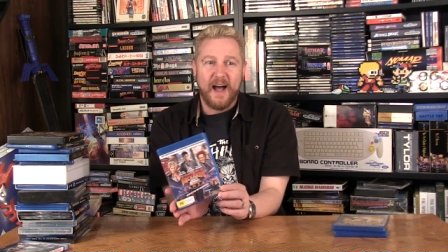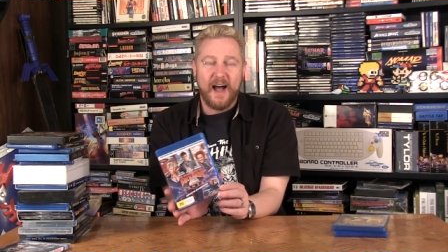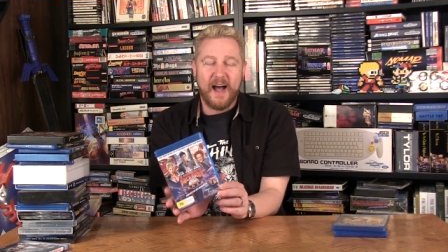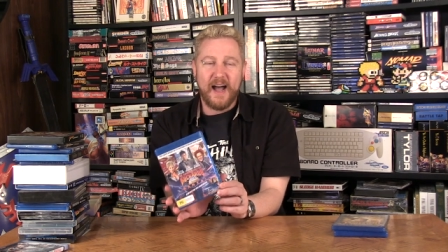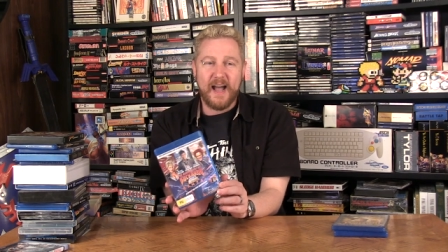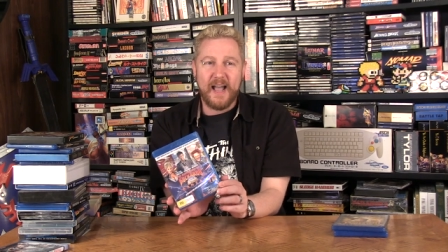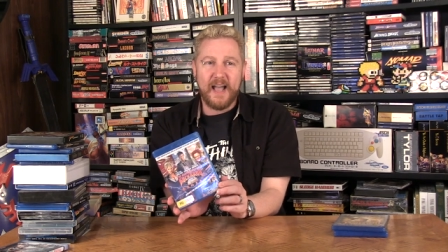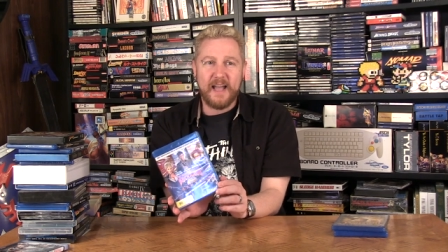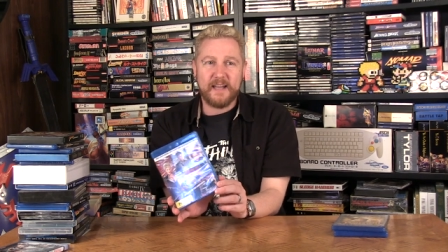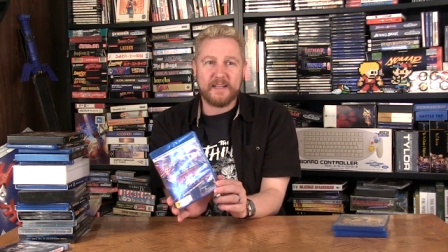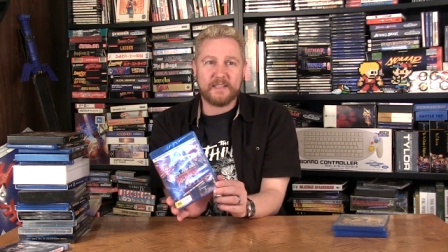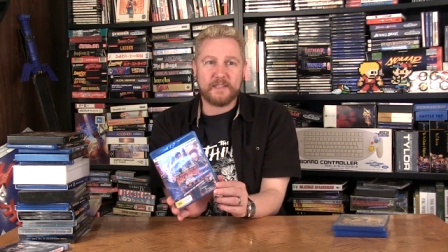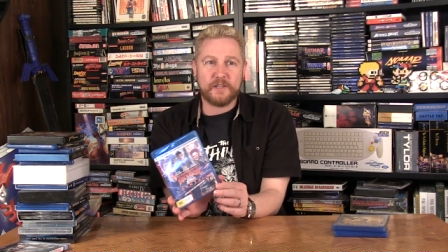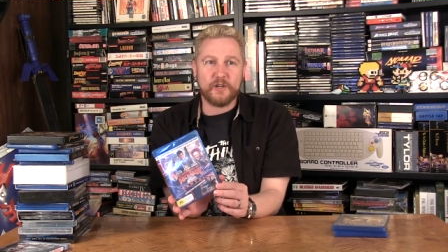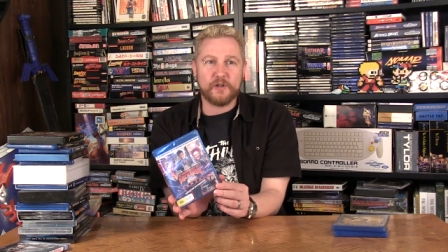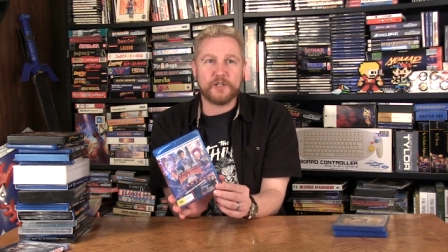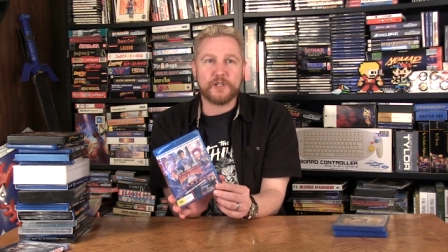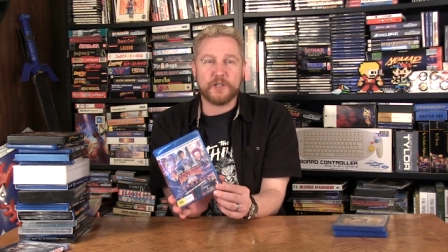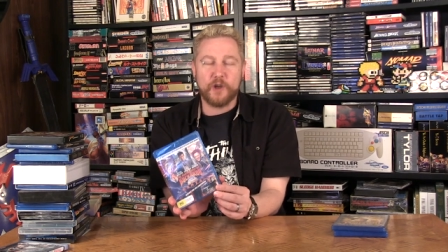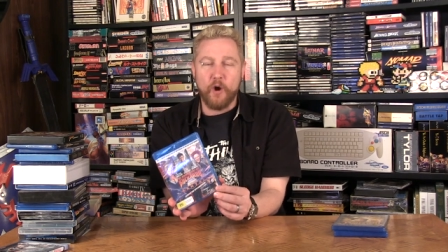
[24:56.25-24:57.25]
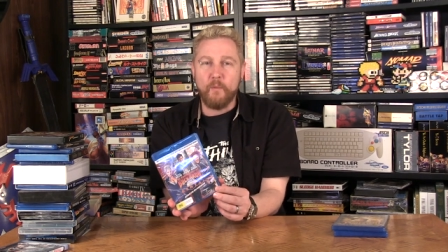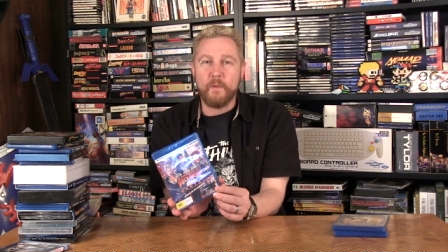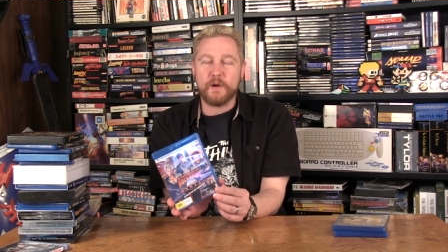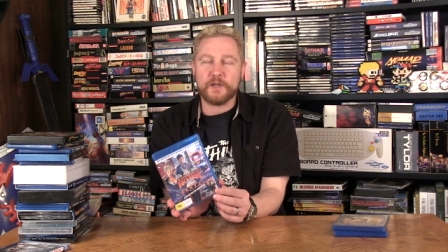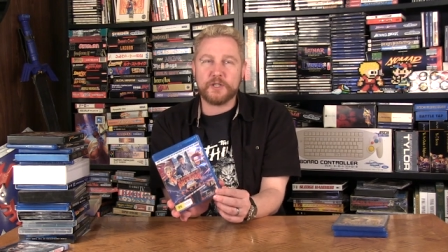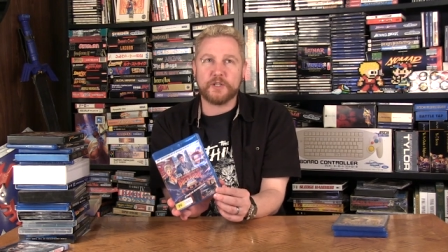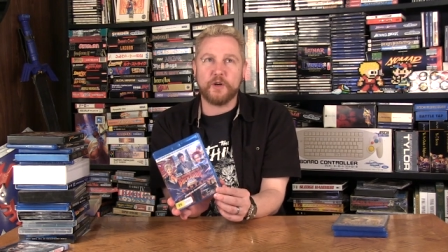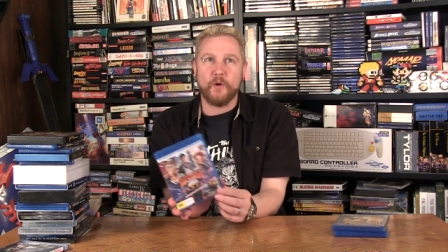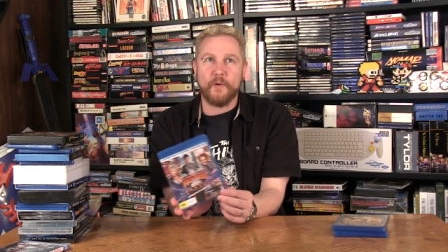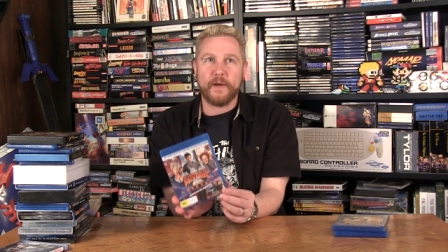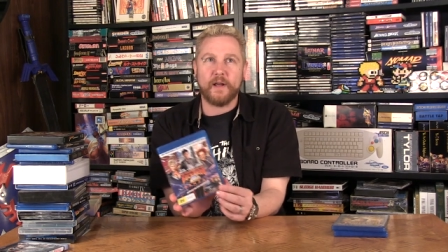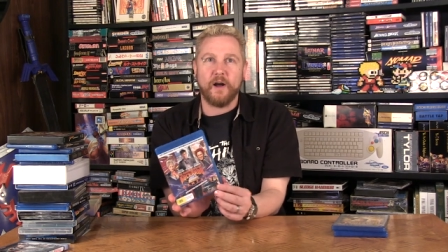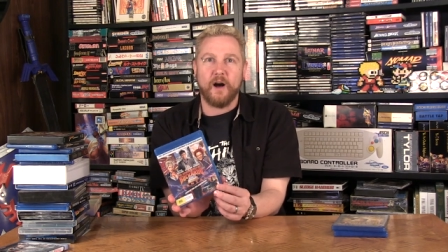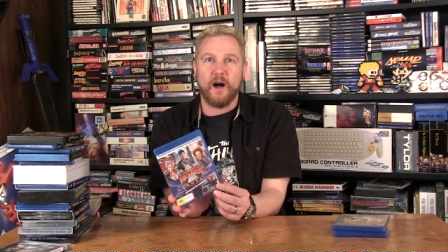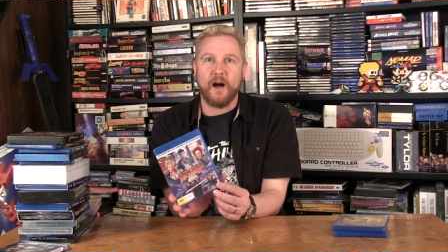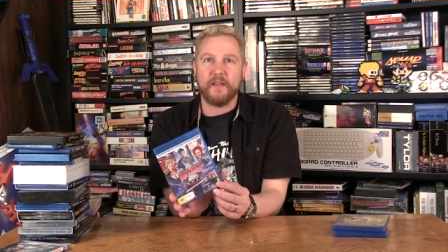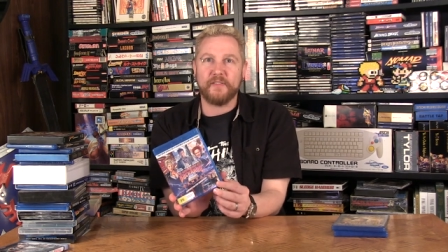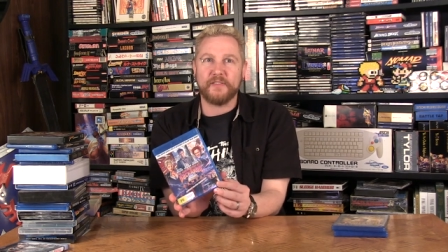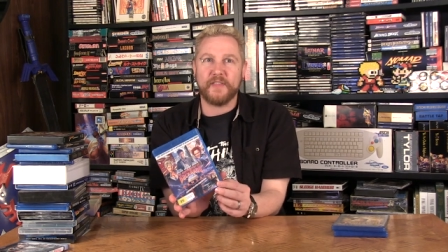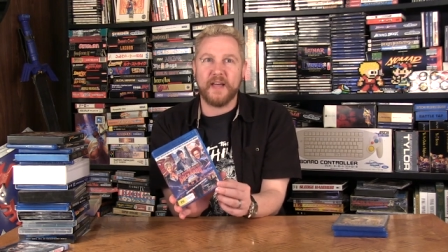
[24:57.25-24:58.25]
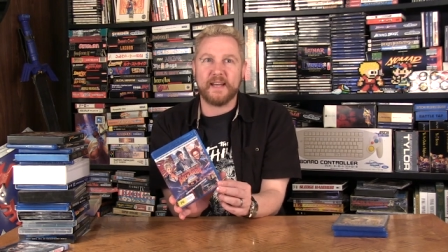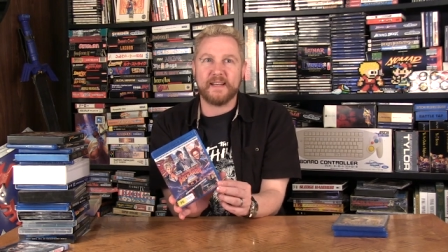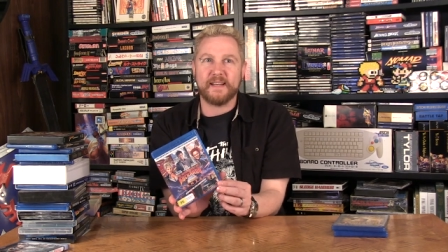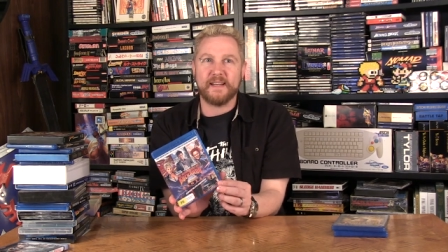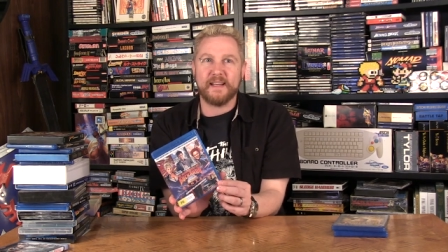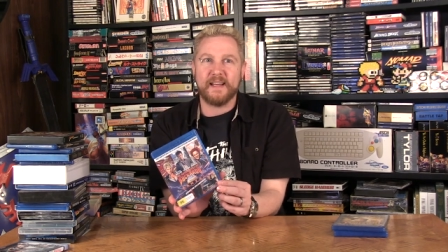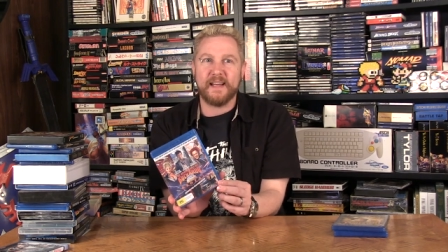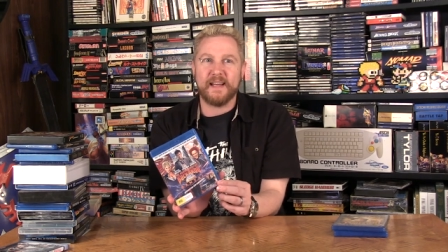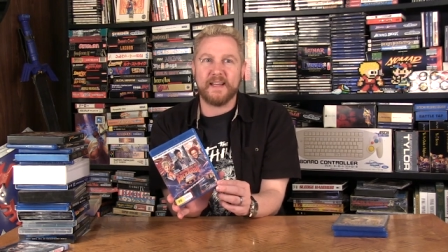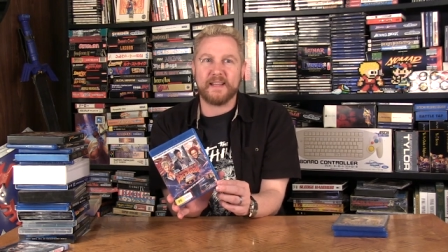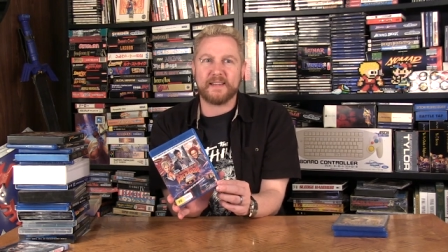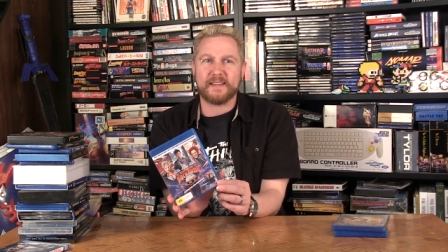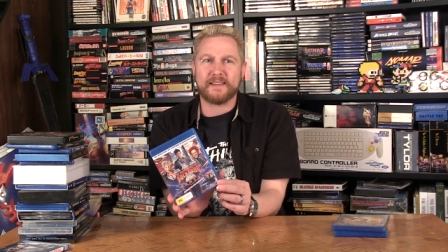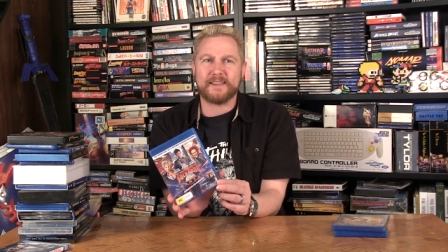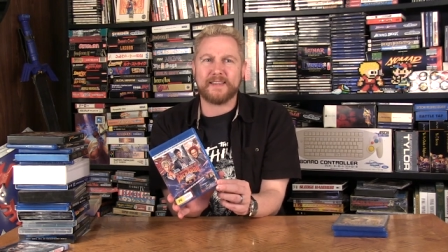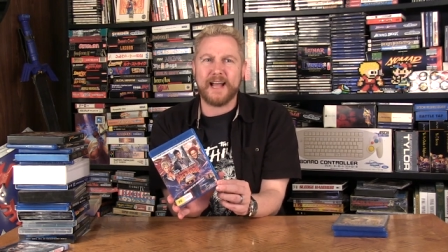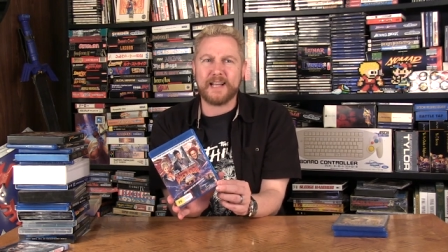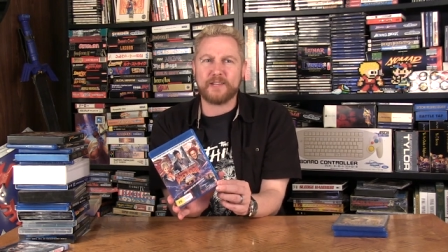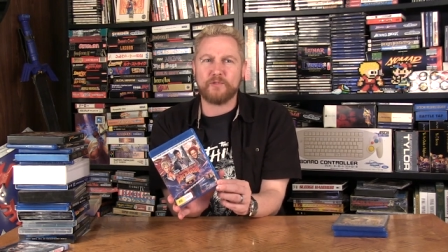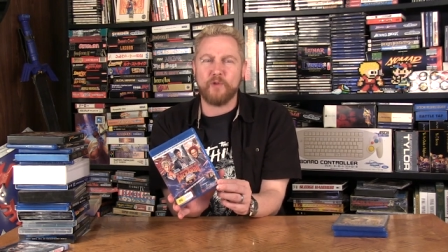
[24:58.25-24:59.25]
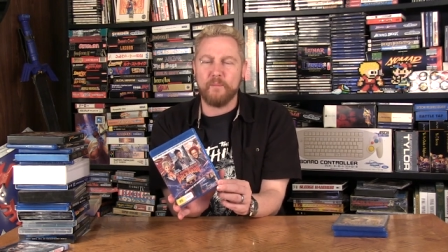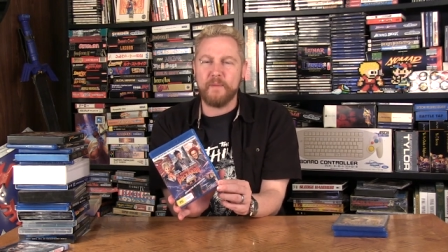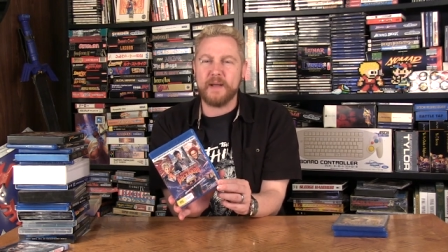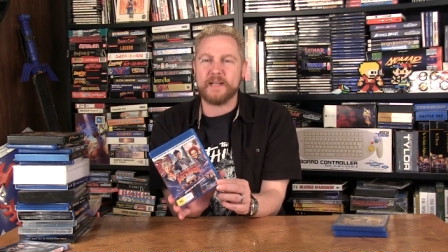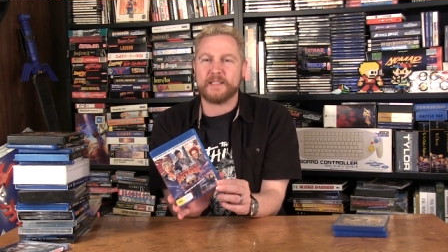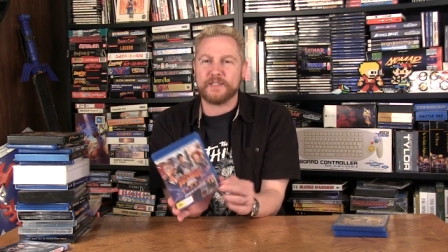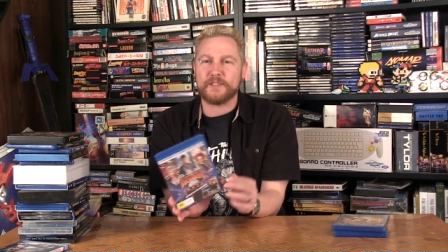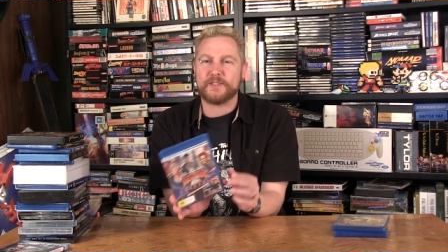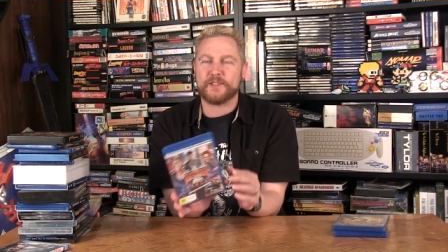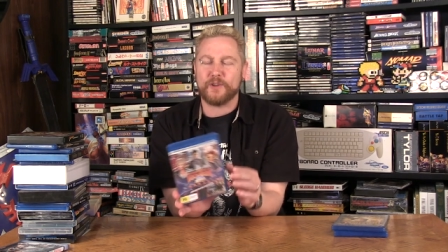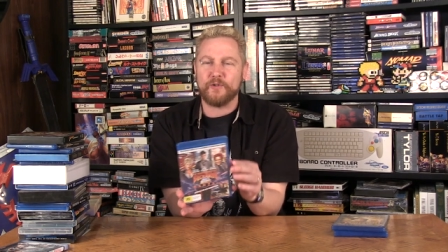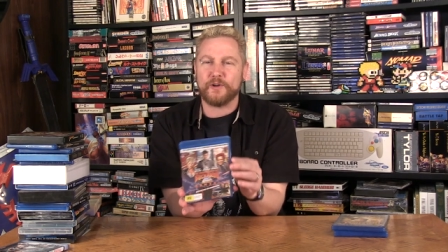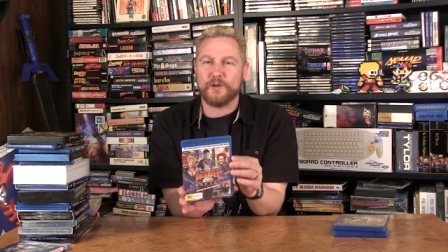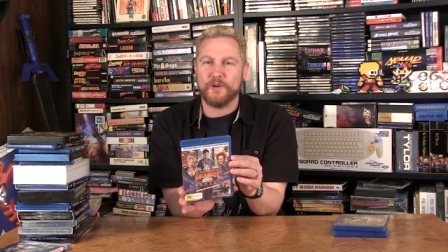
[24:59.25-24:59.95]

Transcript: and there's so much going on that that's what makes it so